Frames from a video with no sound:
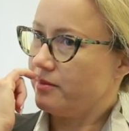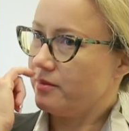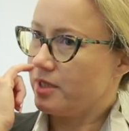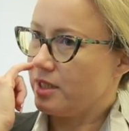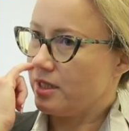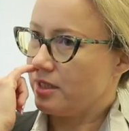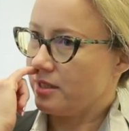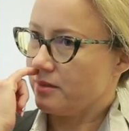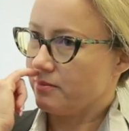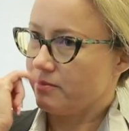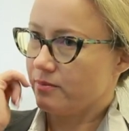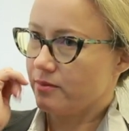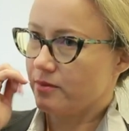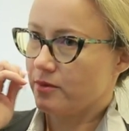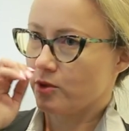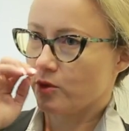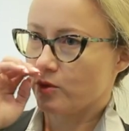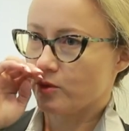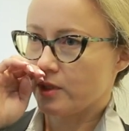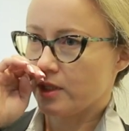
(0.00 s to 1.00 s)
the
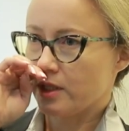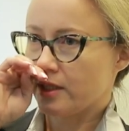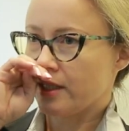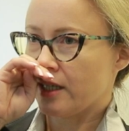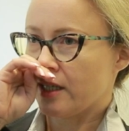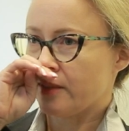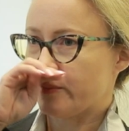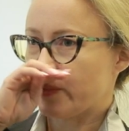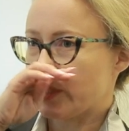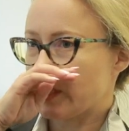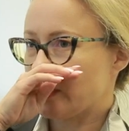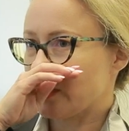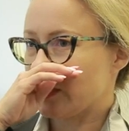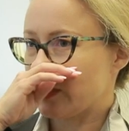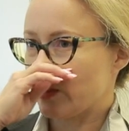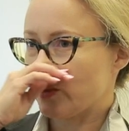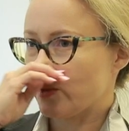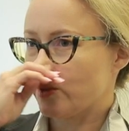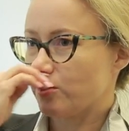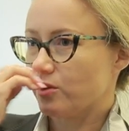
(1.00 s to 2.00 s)
total numbers
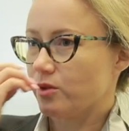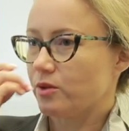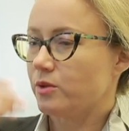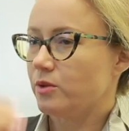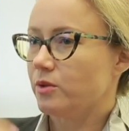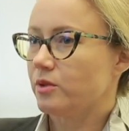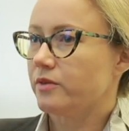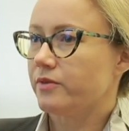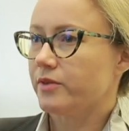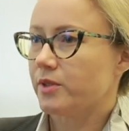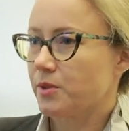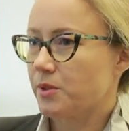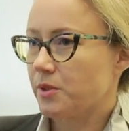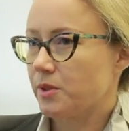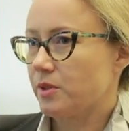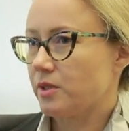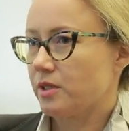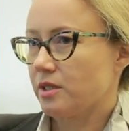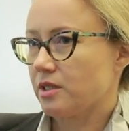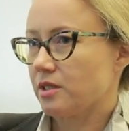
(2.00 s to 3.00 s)
across all
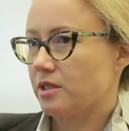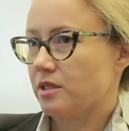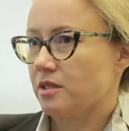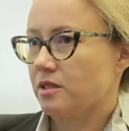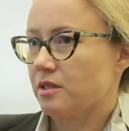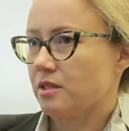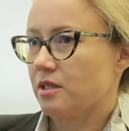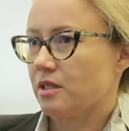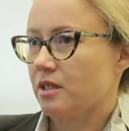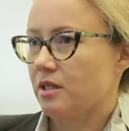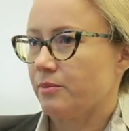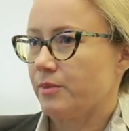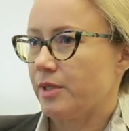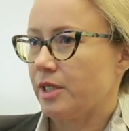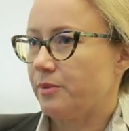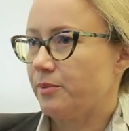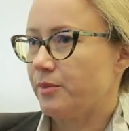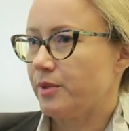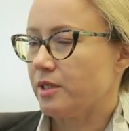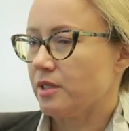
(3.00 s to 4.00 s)
universities are
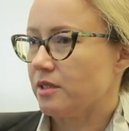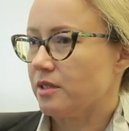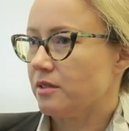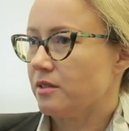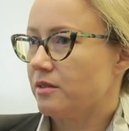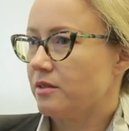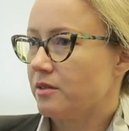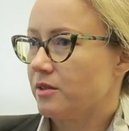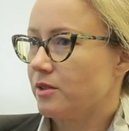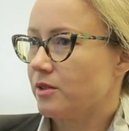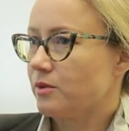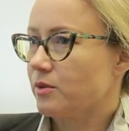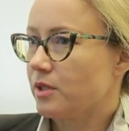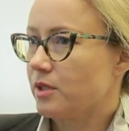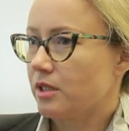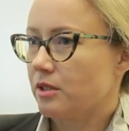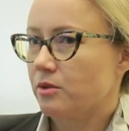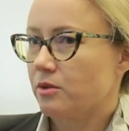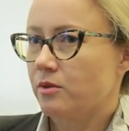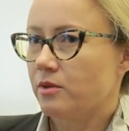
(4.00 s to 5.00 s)
maybe not
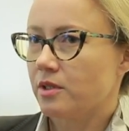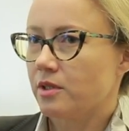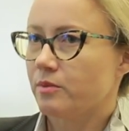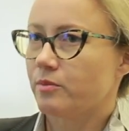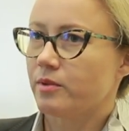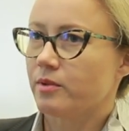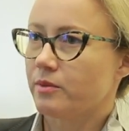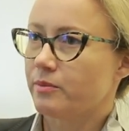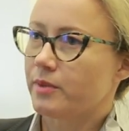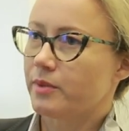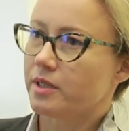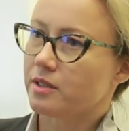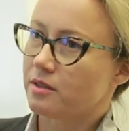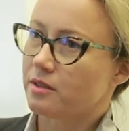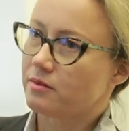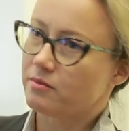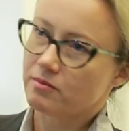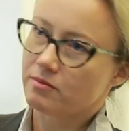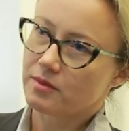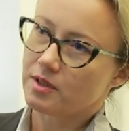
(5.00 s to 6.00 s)
that horrible, but
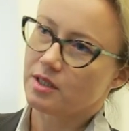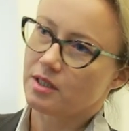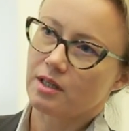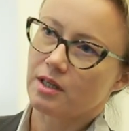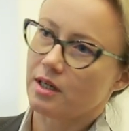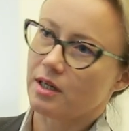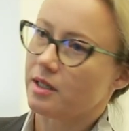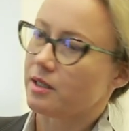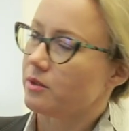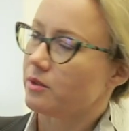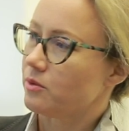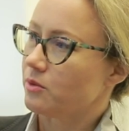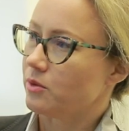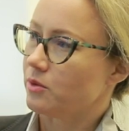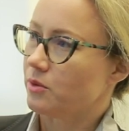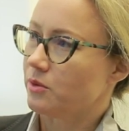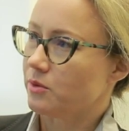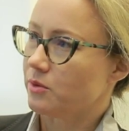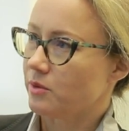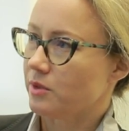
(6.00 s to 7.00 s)
the higher you
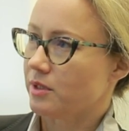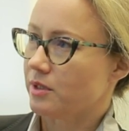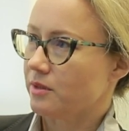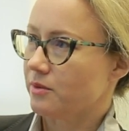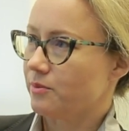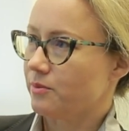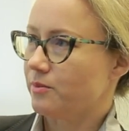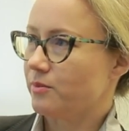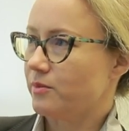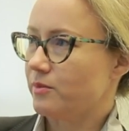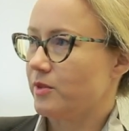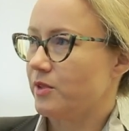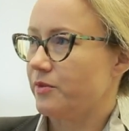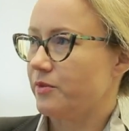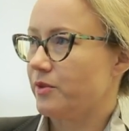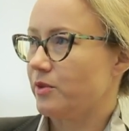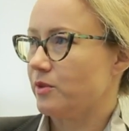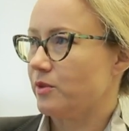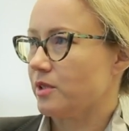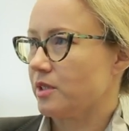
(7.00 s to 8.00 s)
go, the
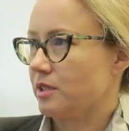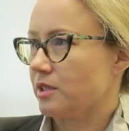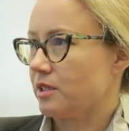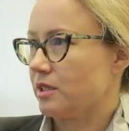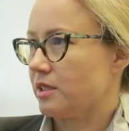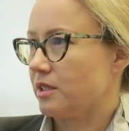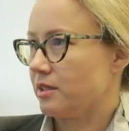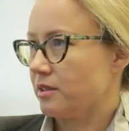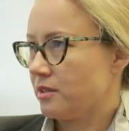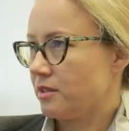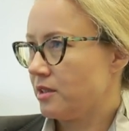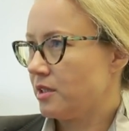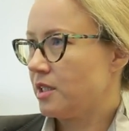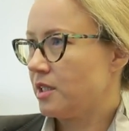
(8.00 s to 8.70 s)
fewer there are.